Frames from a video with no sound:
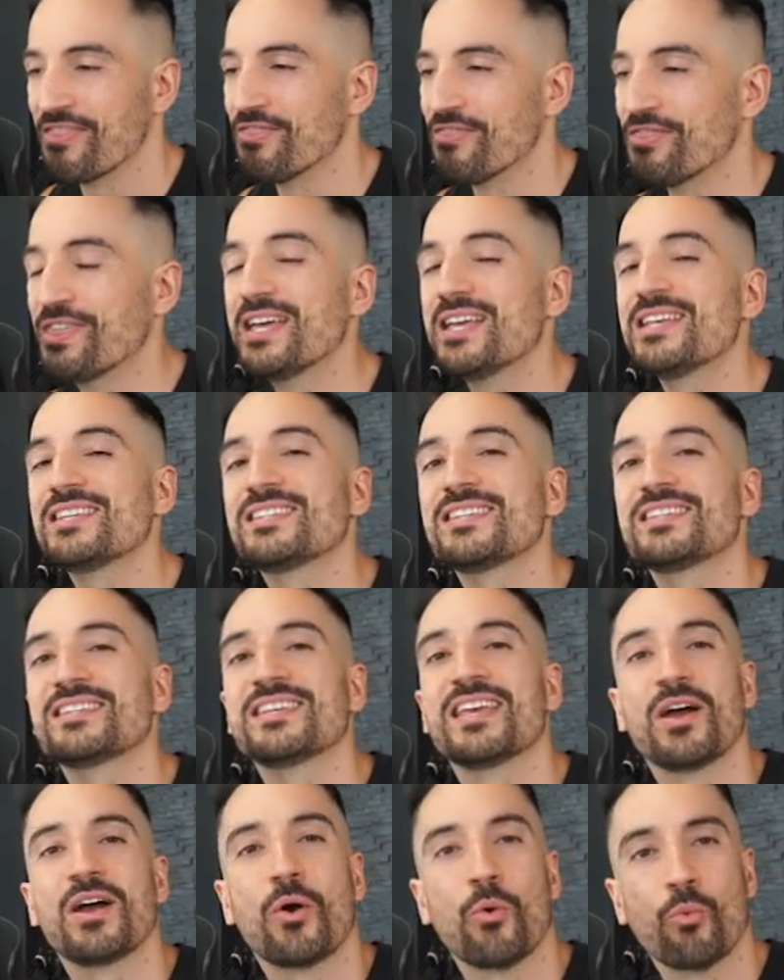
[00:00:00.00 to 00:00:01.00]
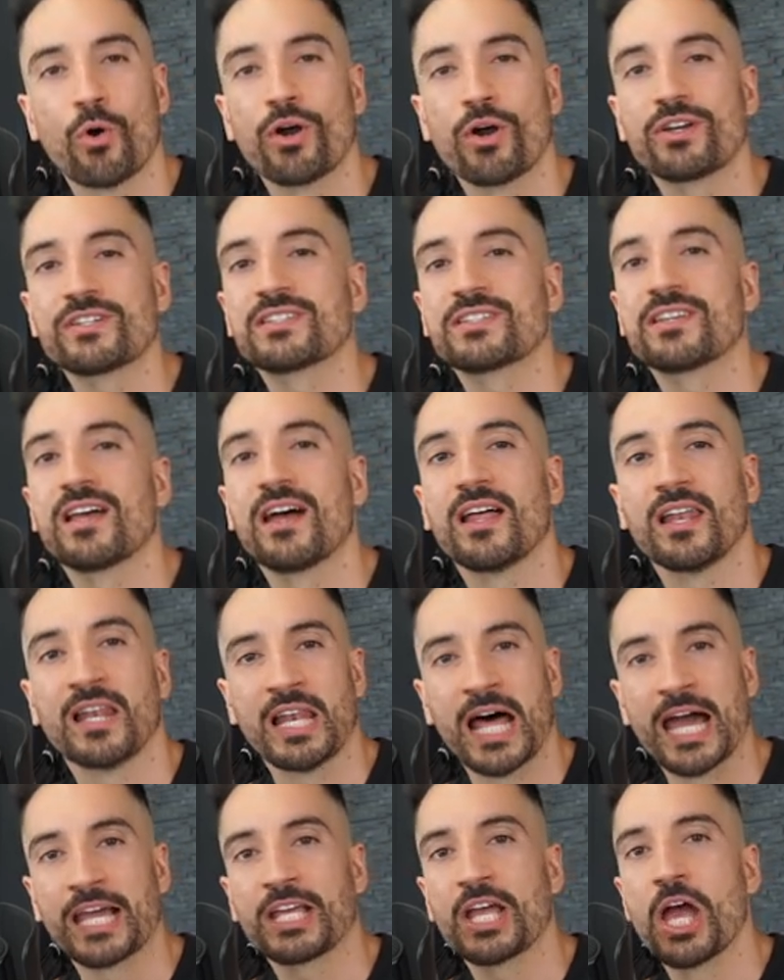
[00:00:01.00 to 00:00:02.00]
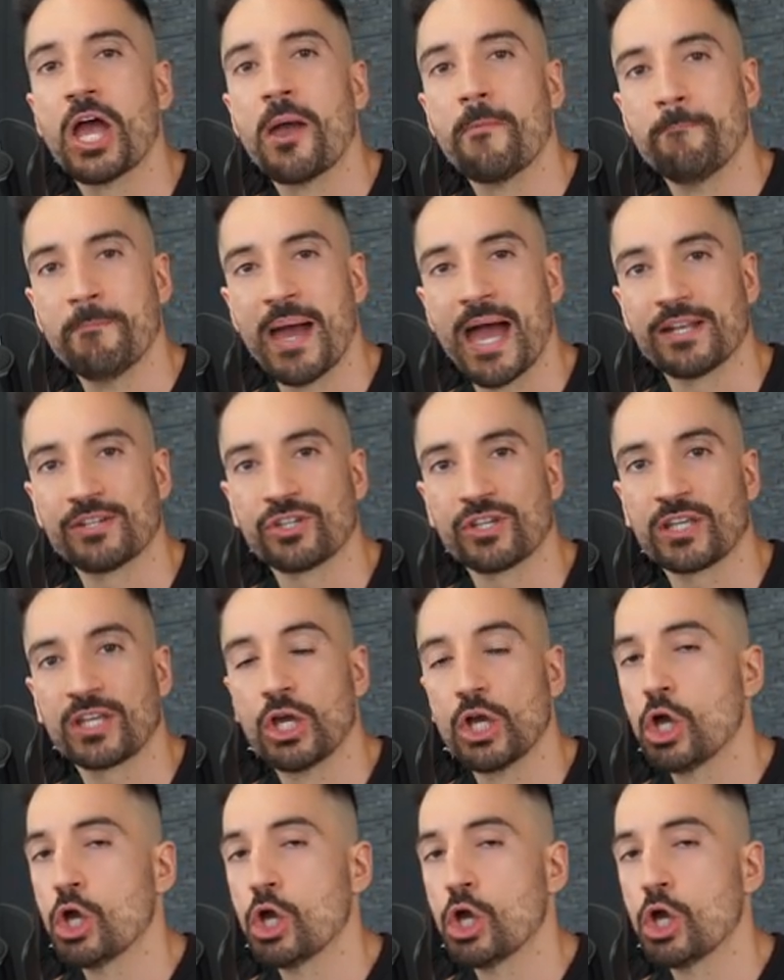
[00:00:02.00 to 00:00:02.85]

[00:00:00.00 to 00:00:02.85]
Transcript: This works like magic.